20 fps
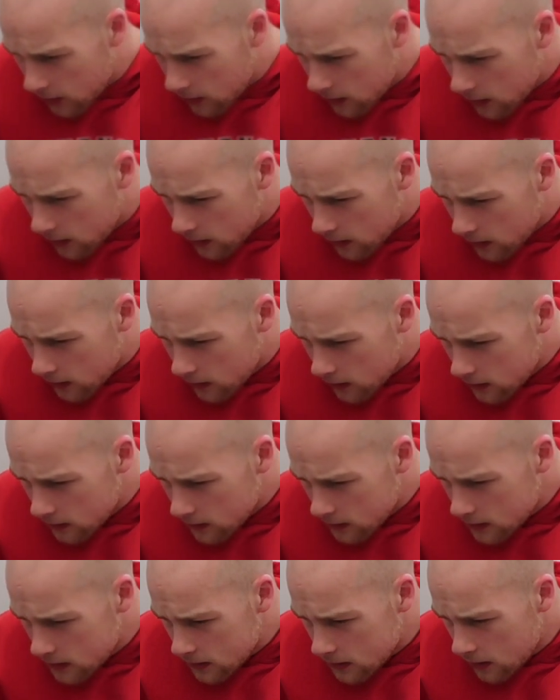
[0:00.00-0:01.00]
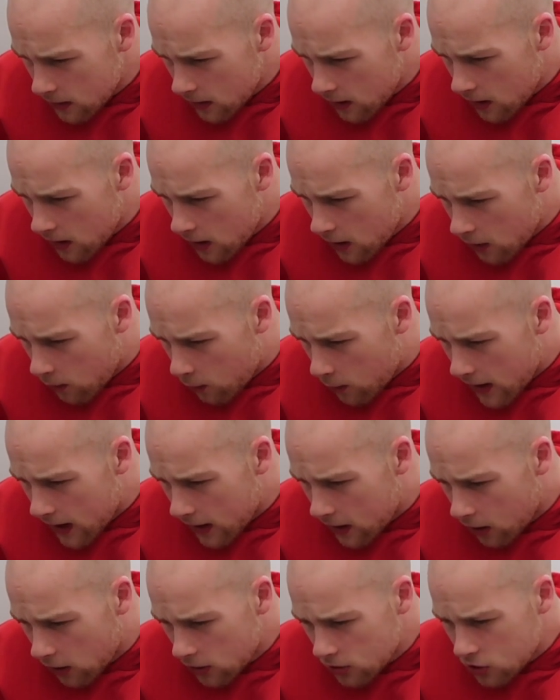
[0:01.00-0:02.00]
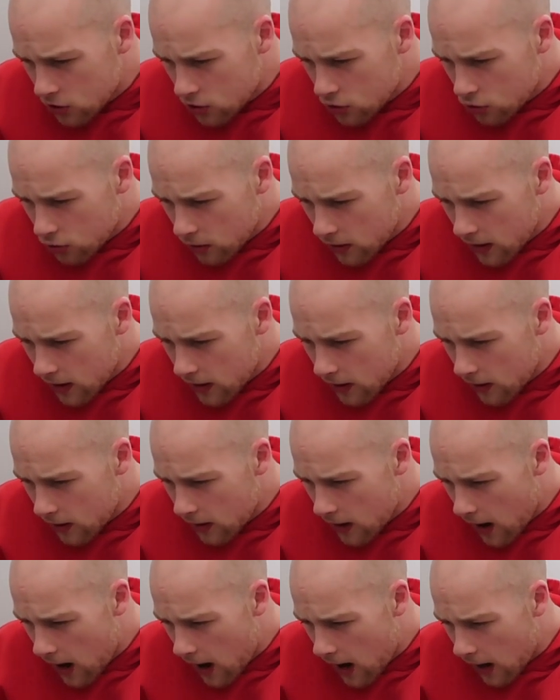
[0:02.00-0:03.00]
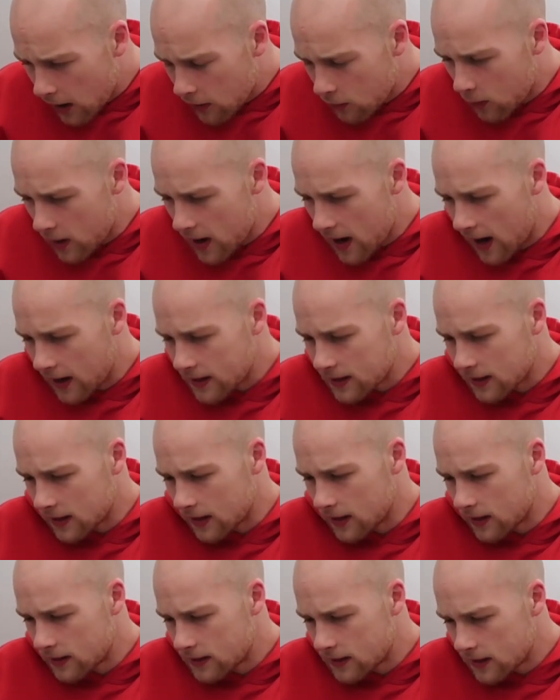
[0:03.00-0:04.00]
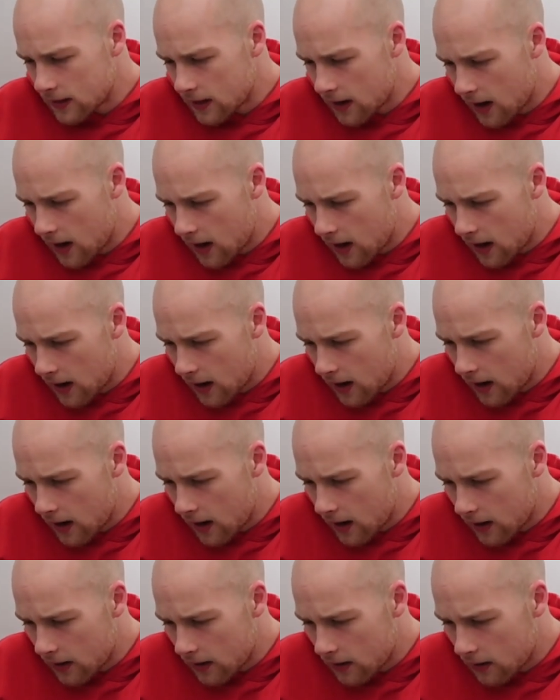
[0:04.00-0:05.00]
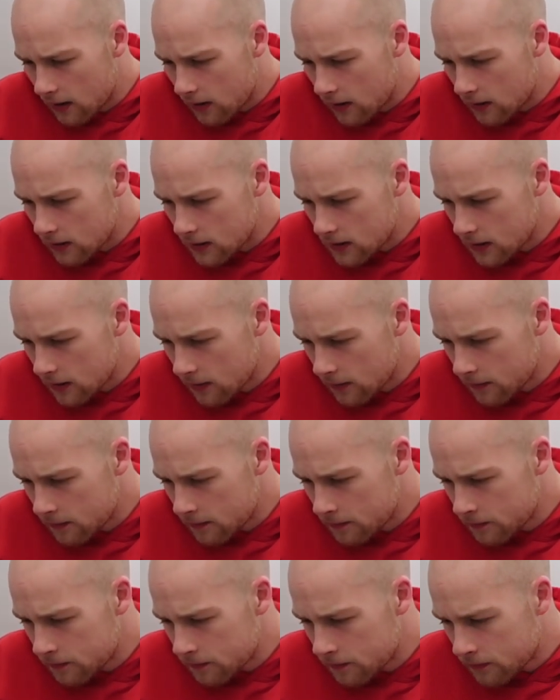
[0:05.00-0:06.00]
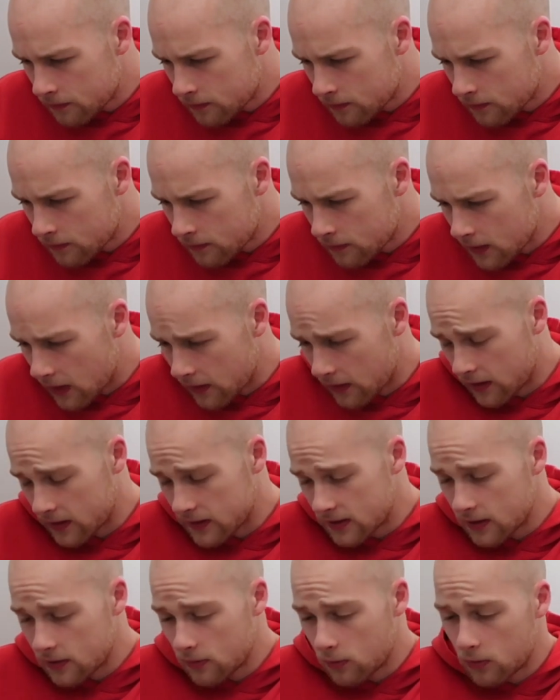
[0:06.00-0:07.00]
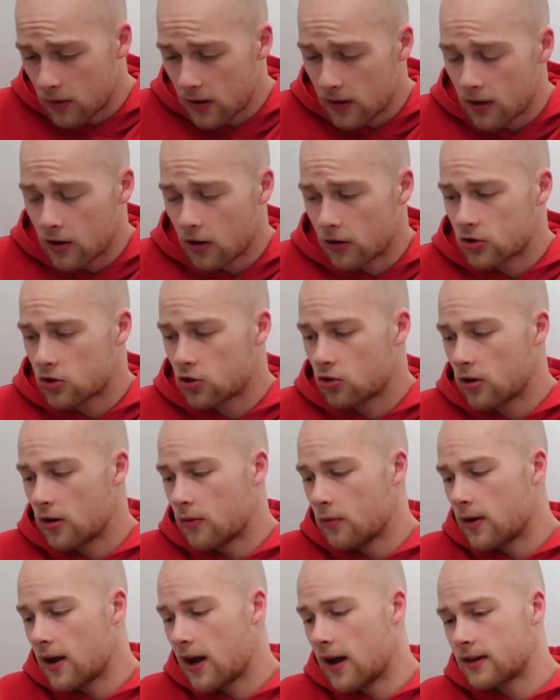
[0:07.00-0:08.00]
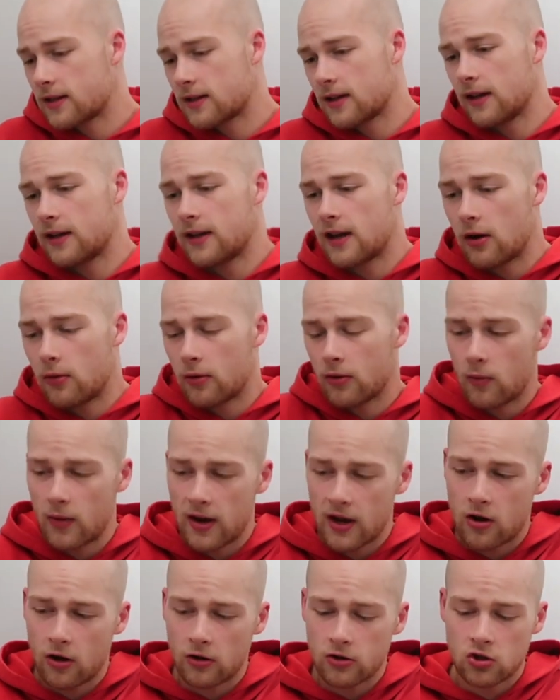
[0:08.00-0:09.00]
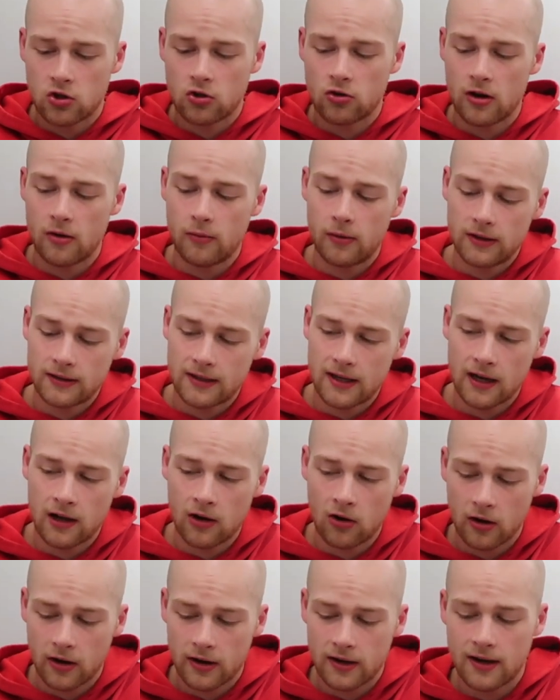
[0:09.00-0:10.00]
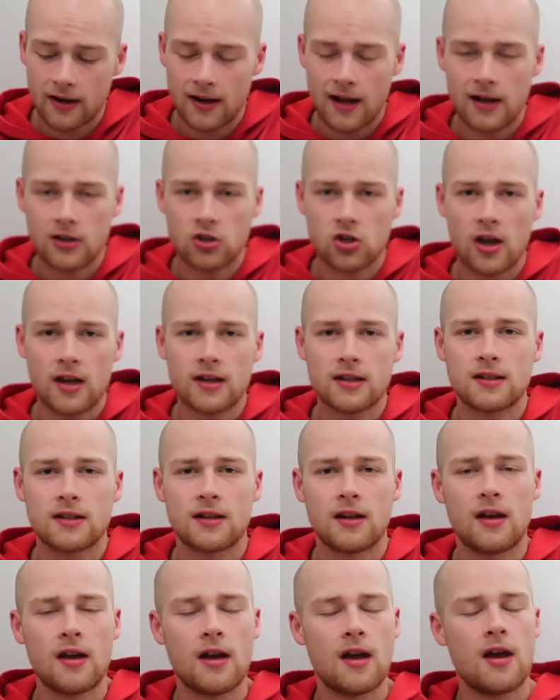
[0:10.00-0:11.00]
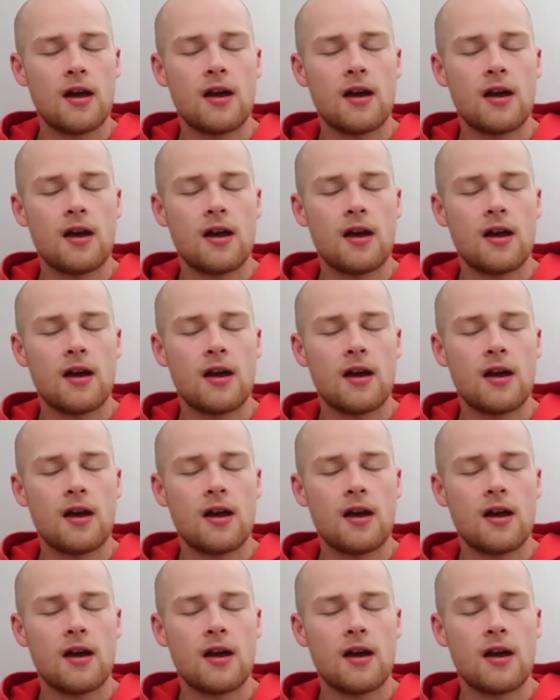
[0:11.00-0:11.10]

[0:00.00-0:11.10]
is whey concentrate and whey isolate, and I think that's it. Whey concentrate and whey isolate. Now, a whey concentrate will take longer to digest,